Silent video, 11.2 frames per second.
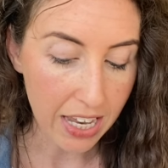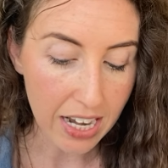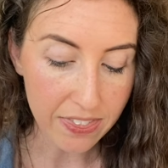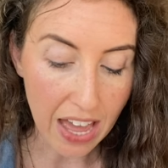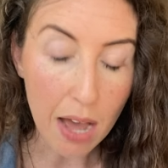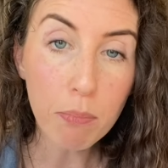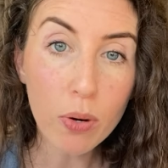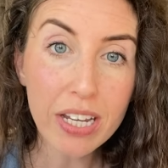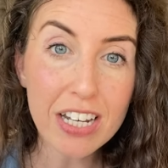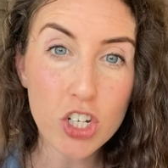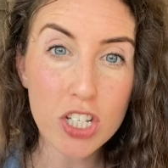at that
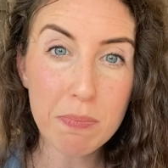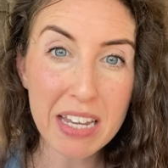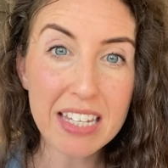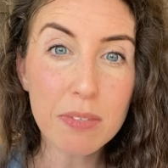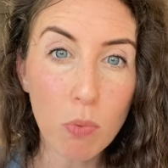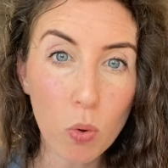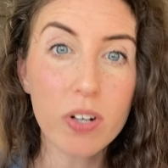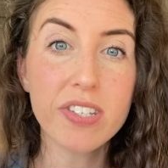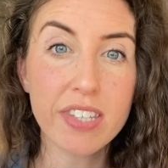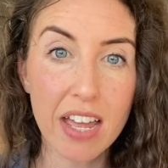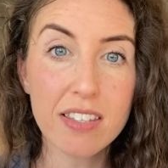point, it just makes more
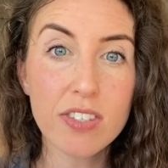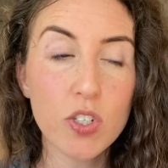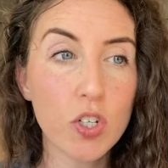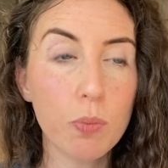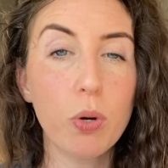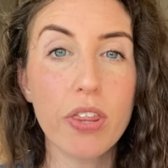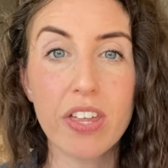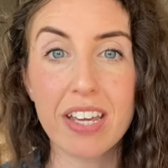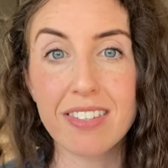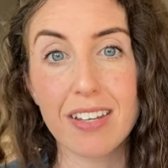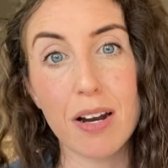sense to put
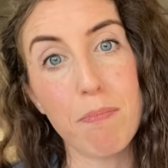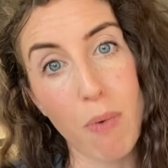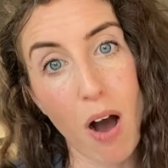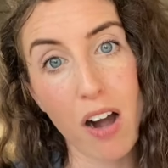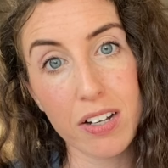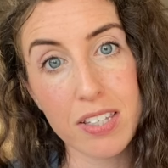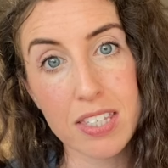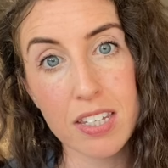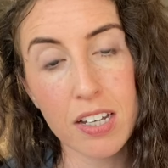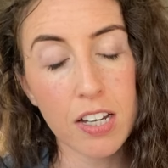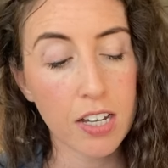things in a
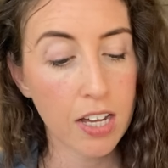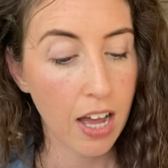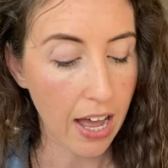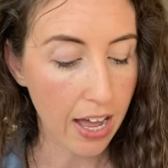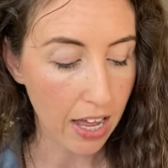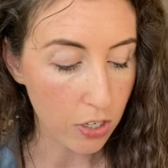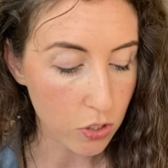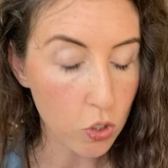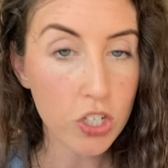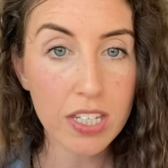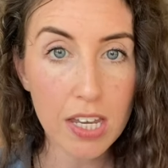box.
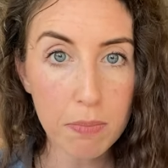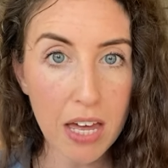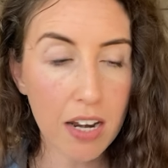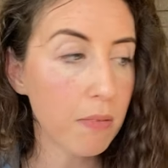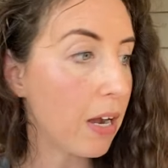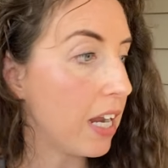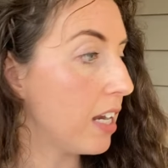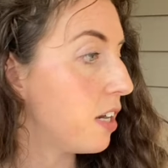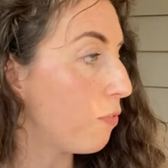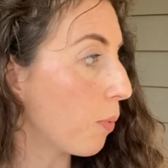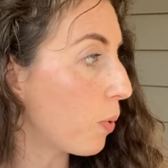So just keep that in mind.
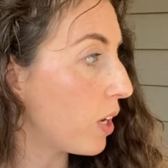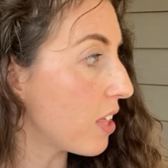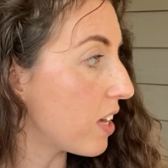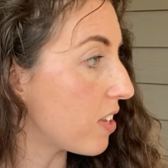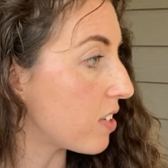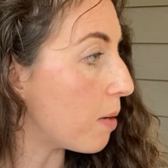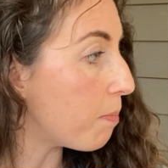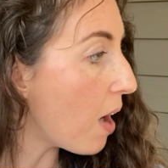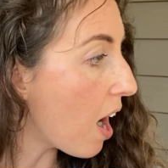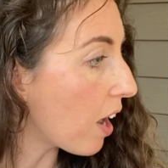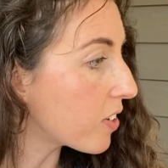And if you're putting things in a
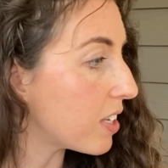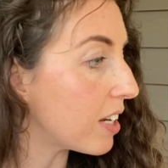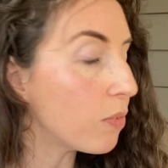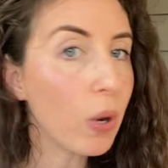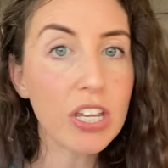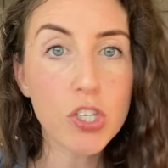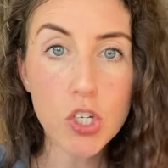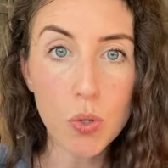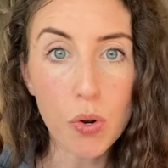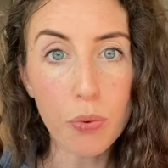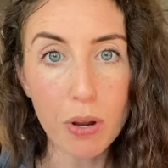box and it weighs
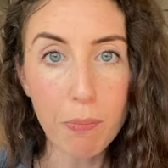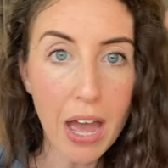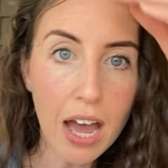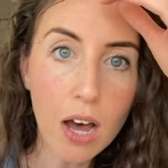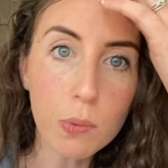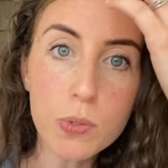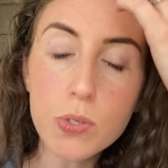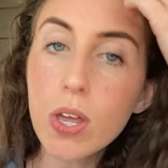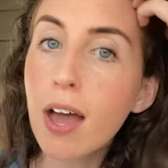2 to 3 pounds,